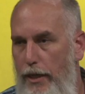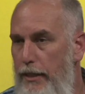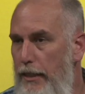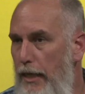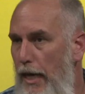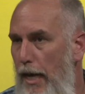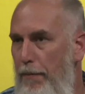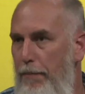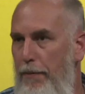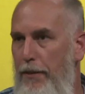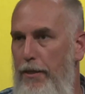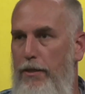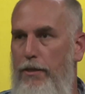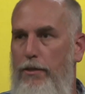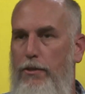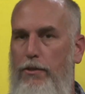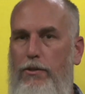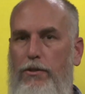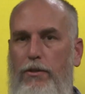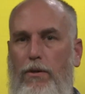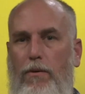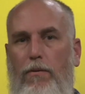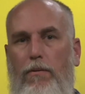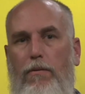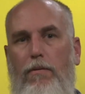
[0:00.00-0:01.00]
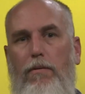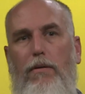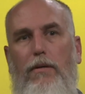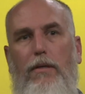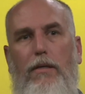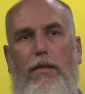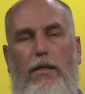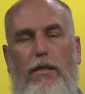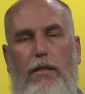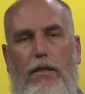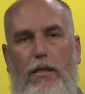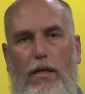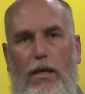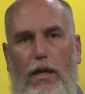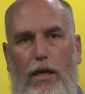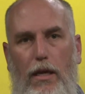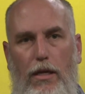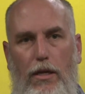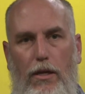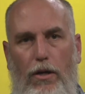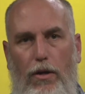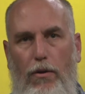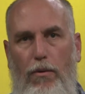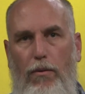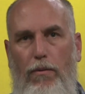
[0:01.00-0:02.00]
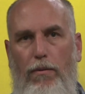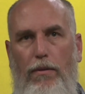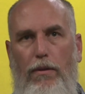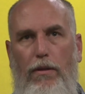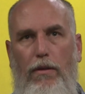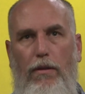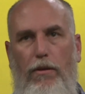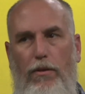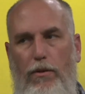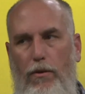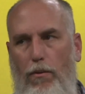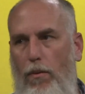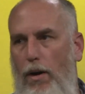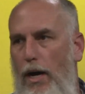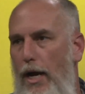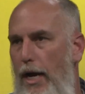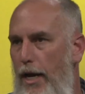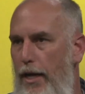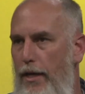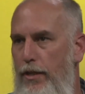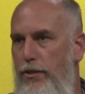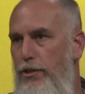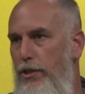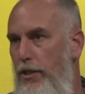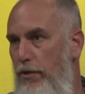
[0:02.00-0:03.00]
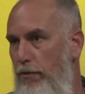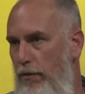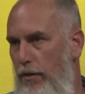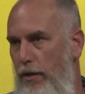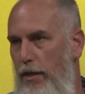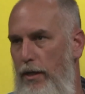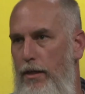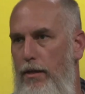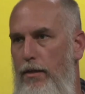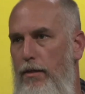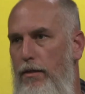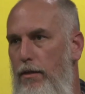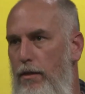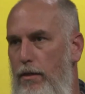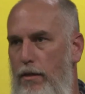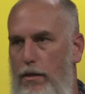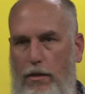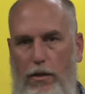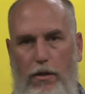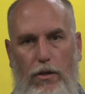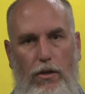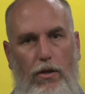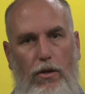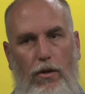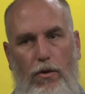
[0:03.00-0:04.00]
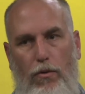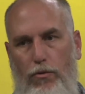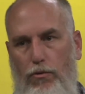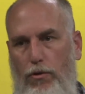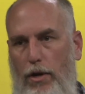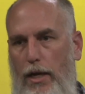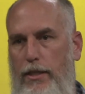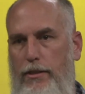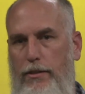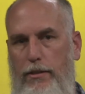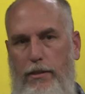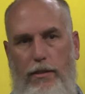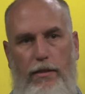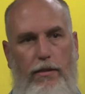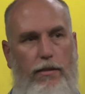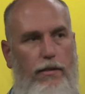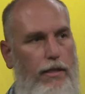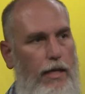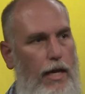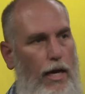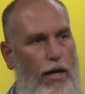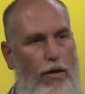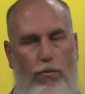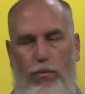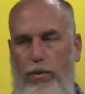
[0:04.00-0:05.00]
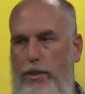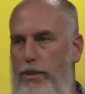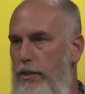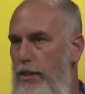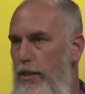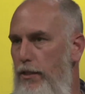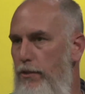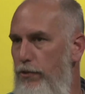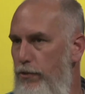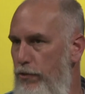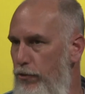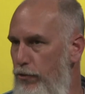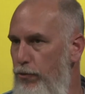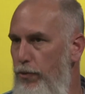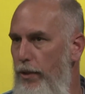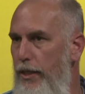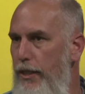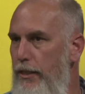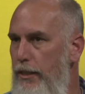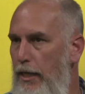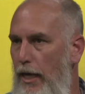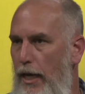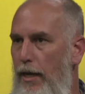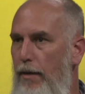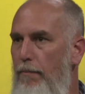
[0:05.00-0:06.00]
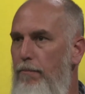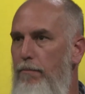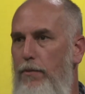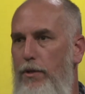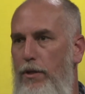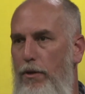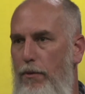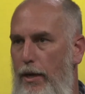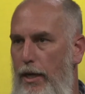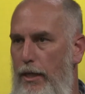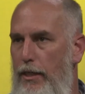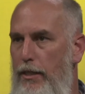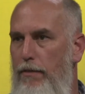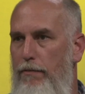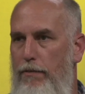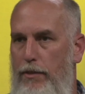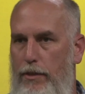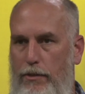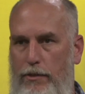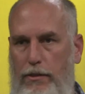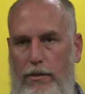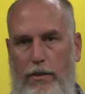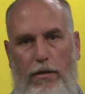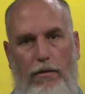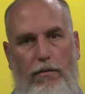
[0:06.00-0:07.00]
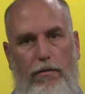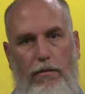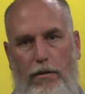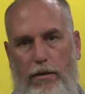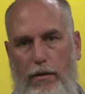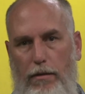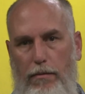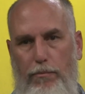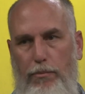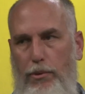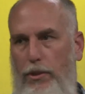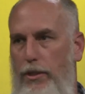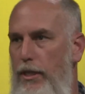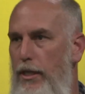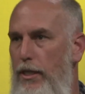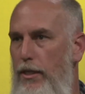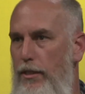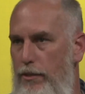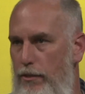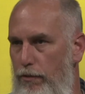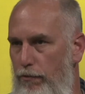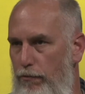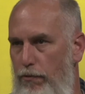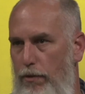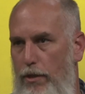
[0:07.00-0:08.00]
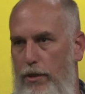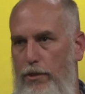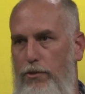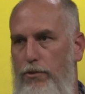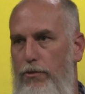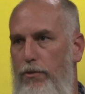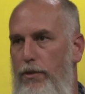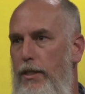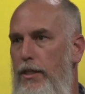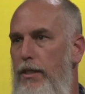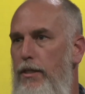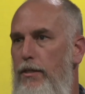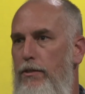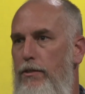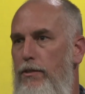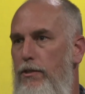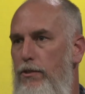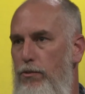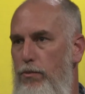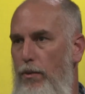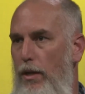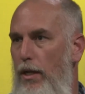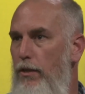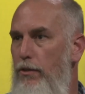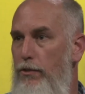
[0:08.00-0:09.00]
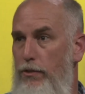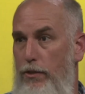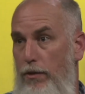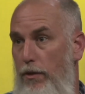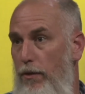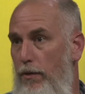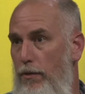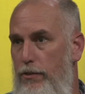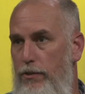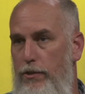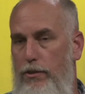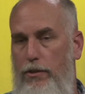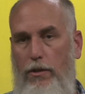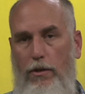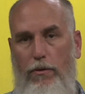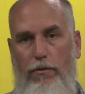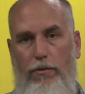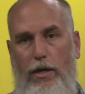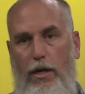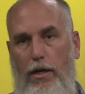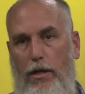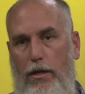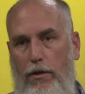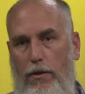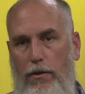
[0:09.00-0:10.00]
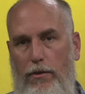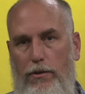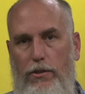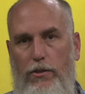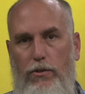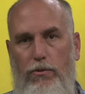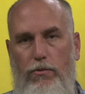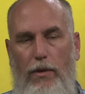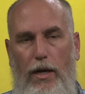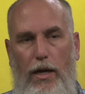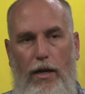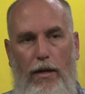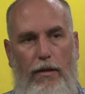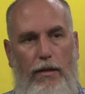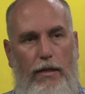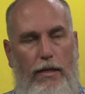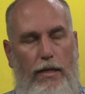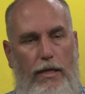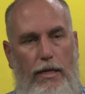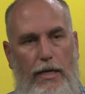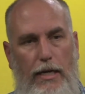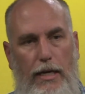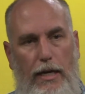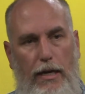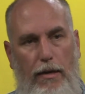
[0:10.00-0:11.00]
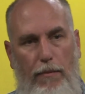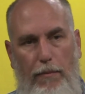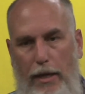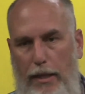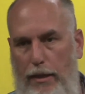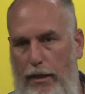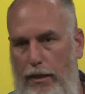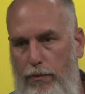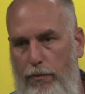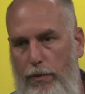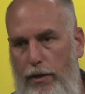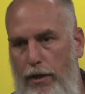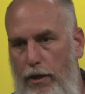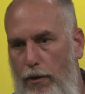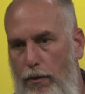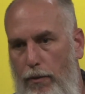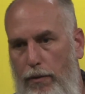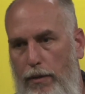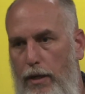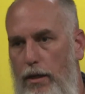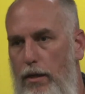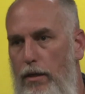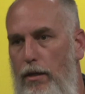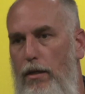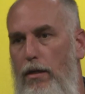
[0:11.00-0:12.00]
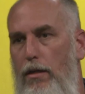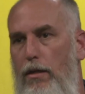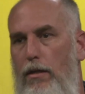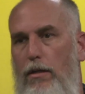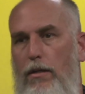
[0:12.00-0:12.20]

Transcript: a great topic. So, the Y generally, tries to kind of resist screen time, activities that put kids in front of screens as well as adults, young adults as well. I think we know that,